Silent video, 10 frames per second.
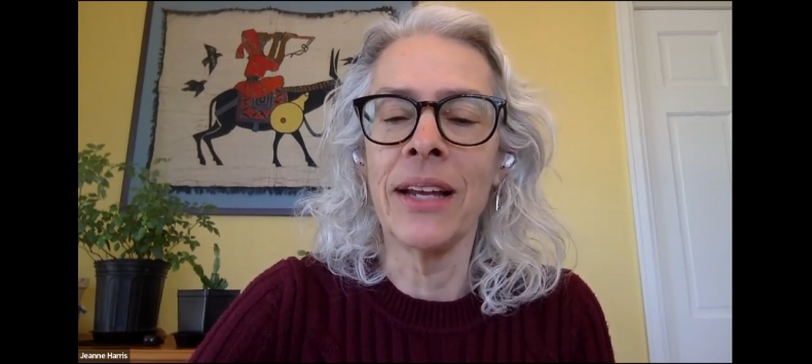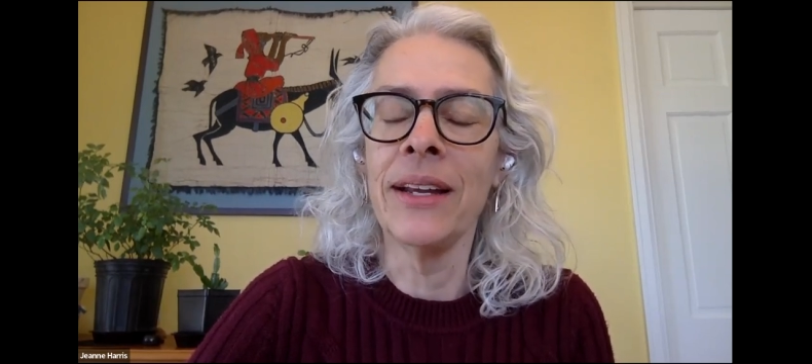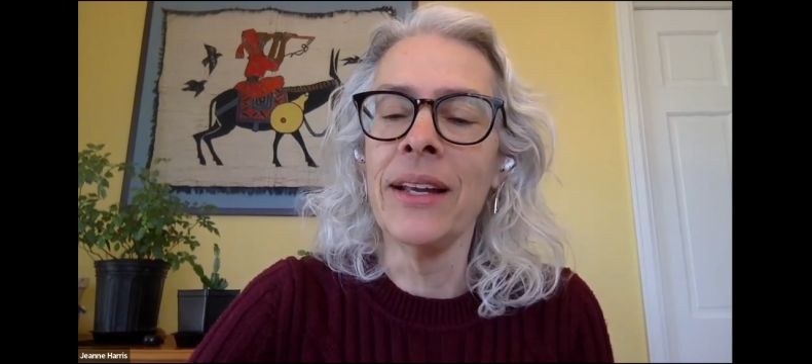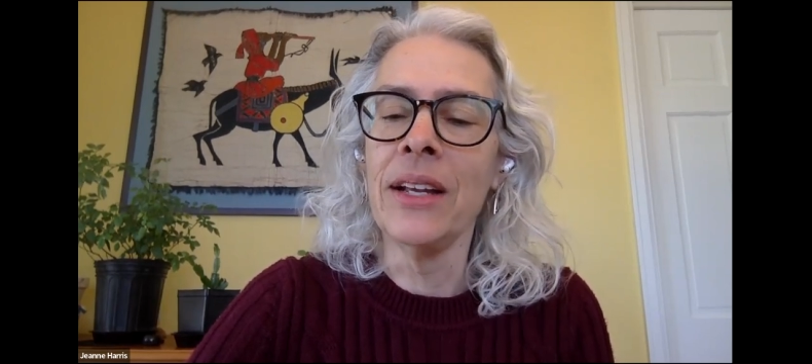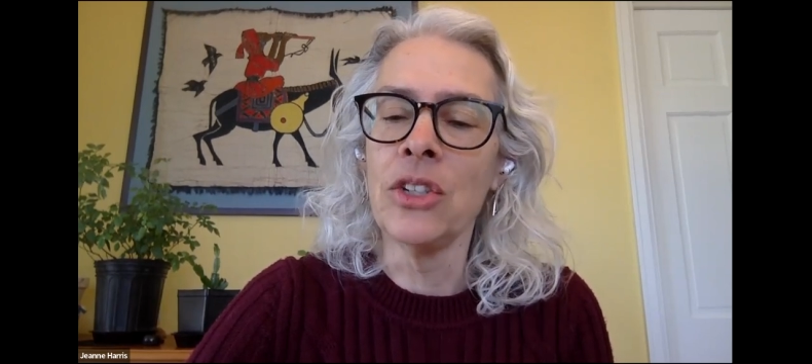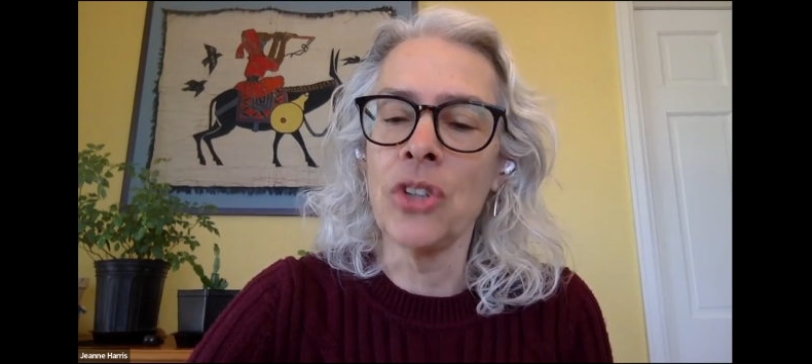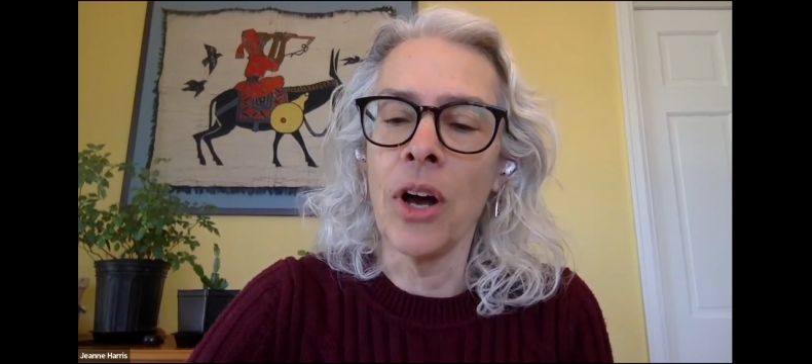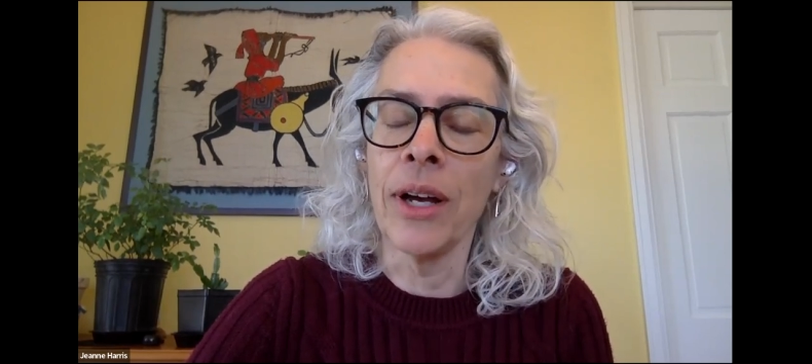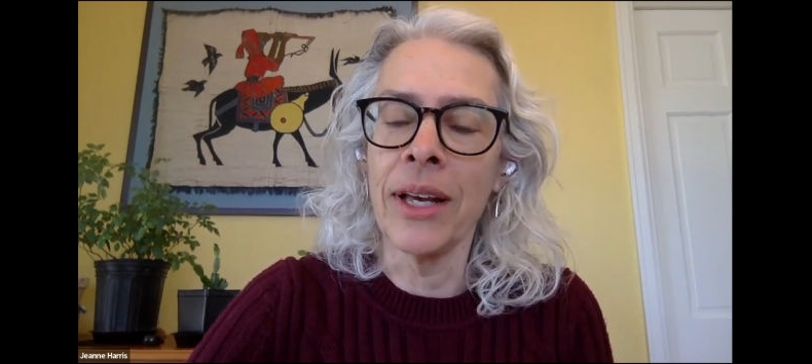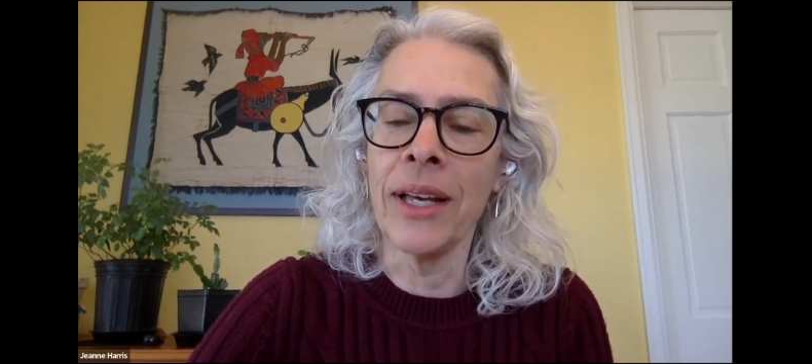And
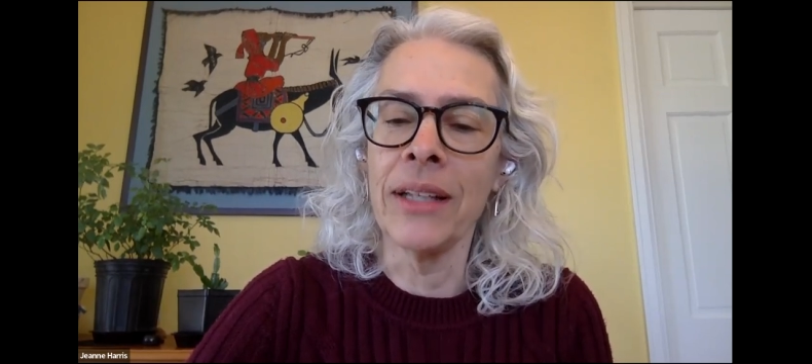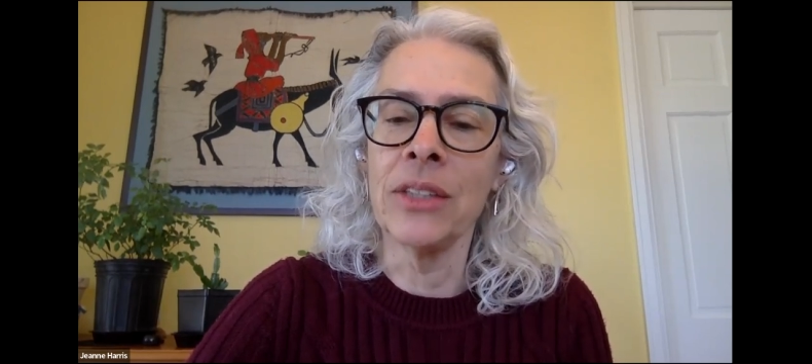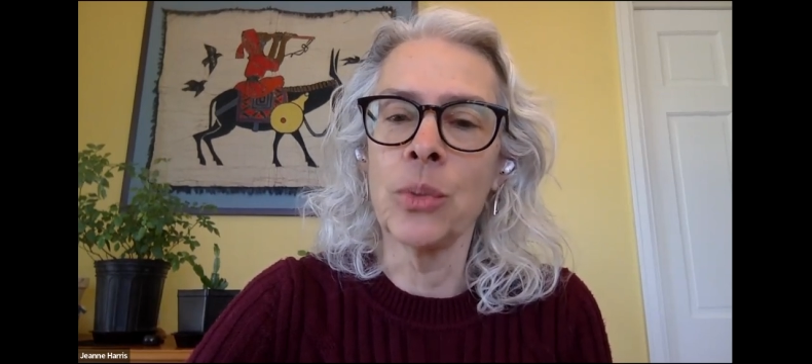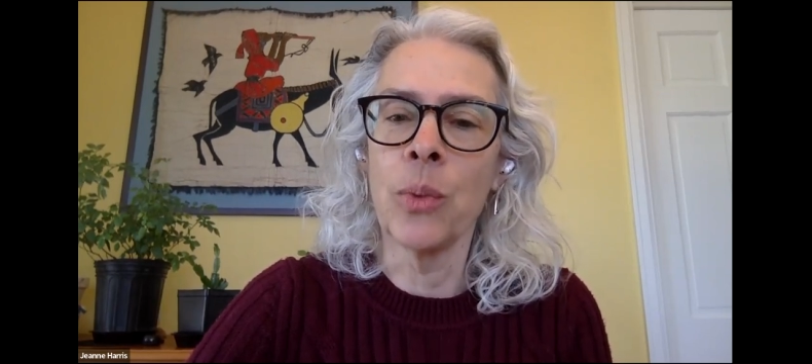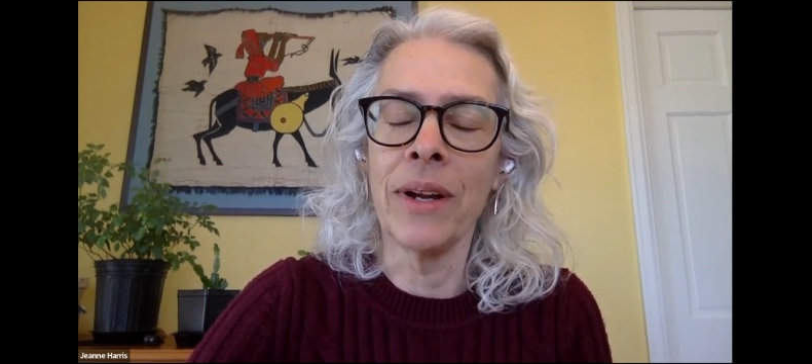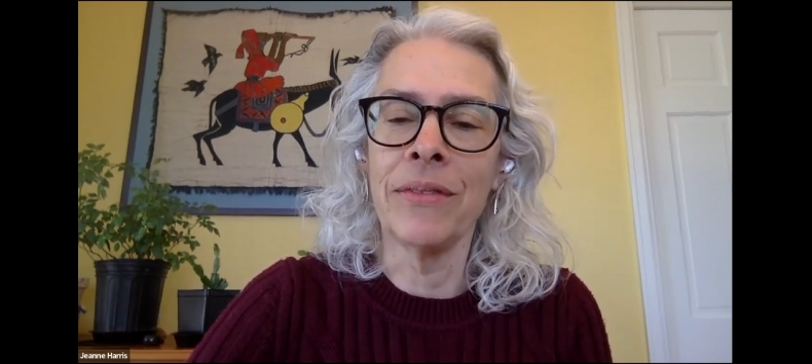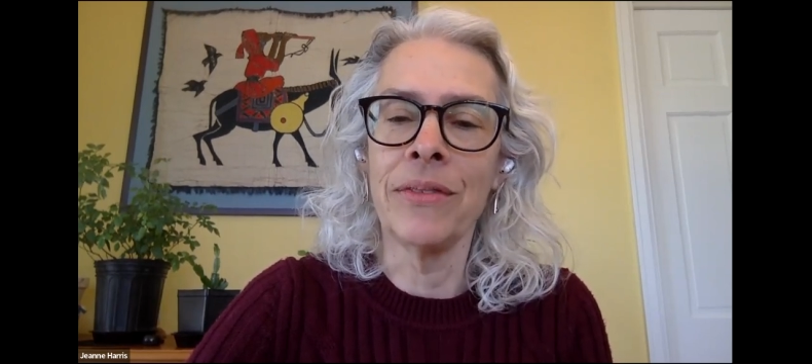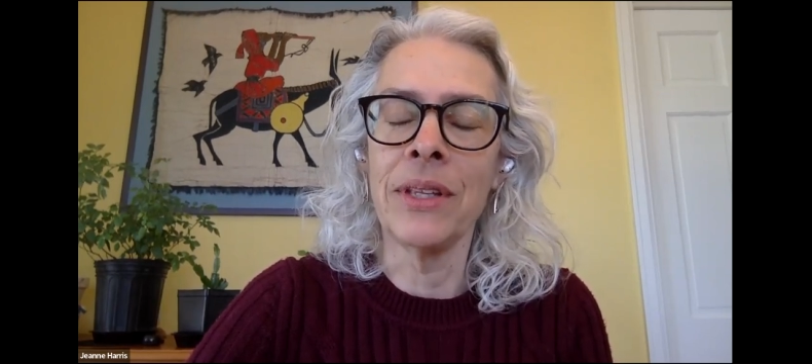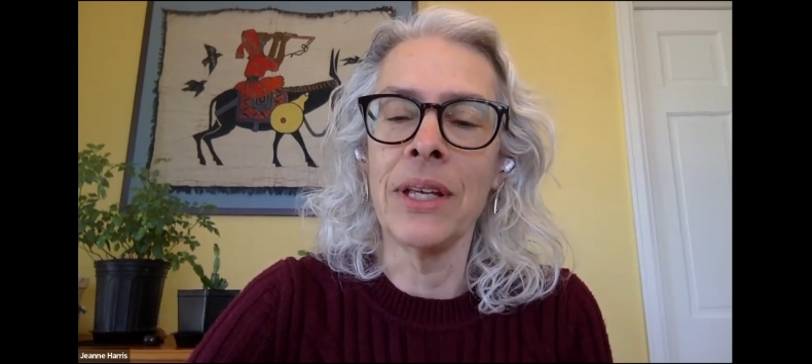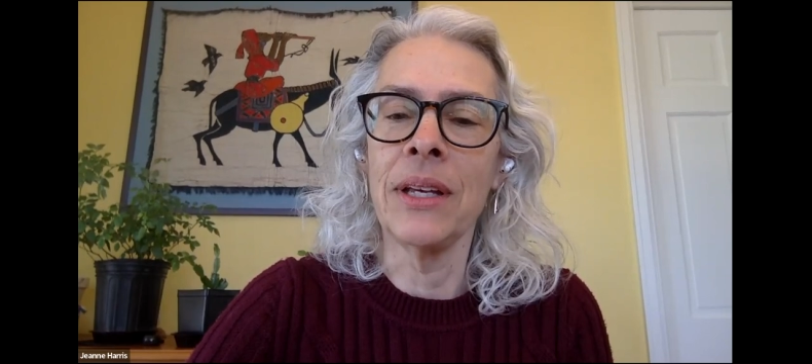Dong is one
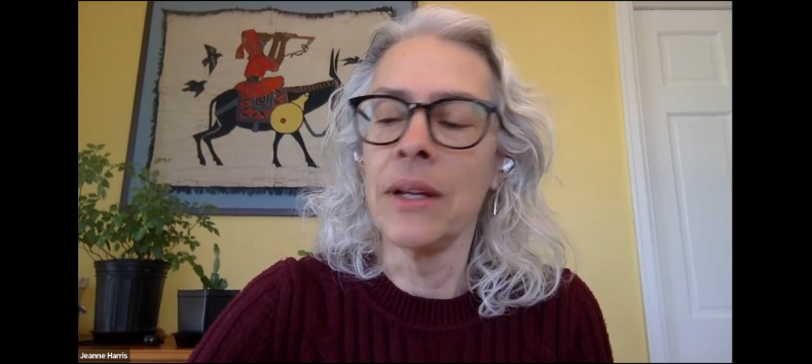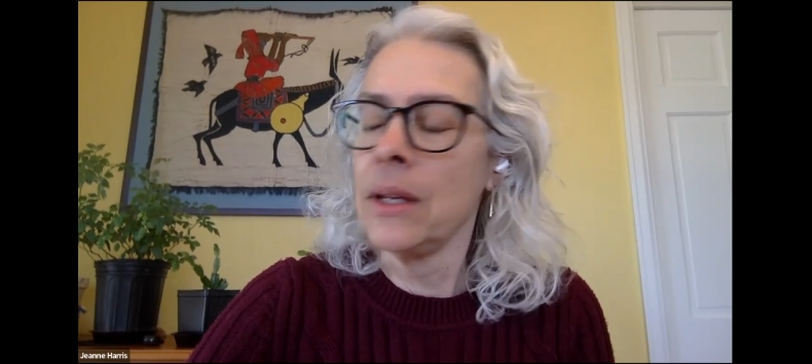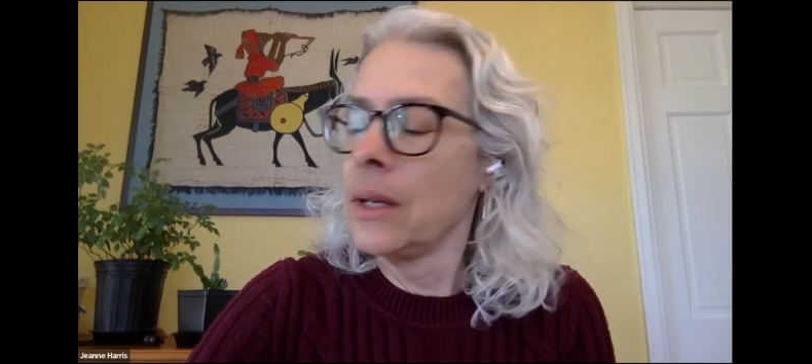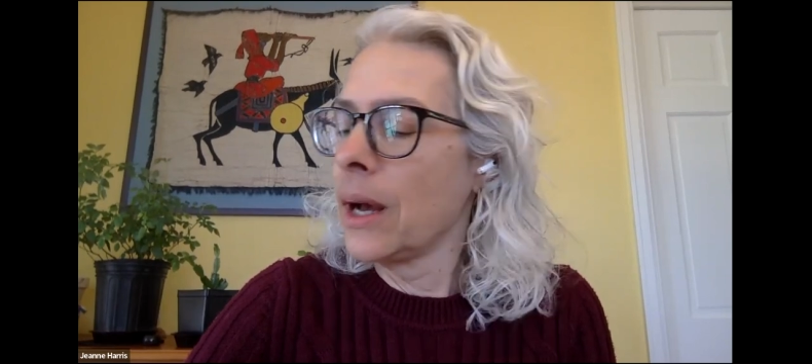of the